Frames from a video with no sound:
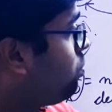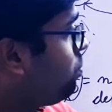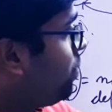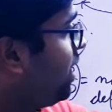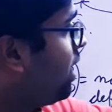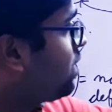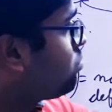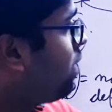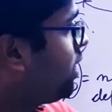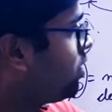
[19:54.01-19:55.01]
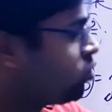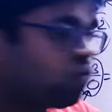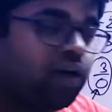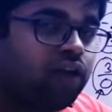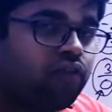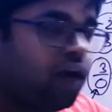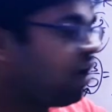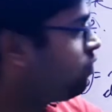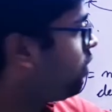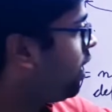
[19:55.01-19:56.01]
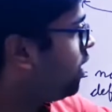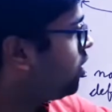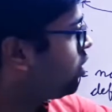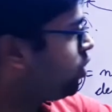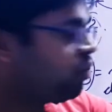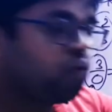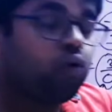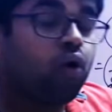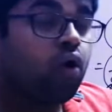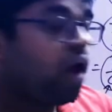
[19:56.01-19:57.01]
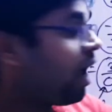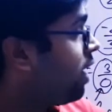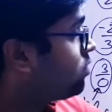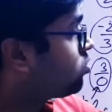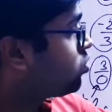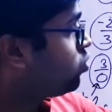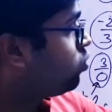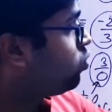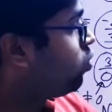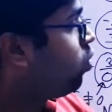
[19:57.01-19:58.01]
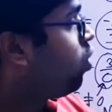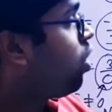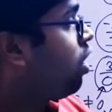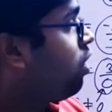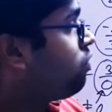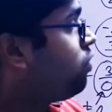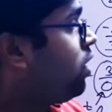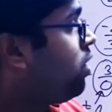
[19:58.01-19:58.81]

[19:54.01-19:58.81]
P as minus 25 and Q as 2 will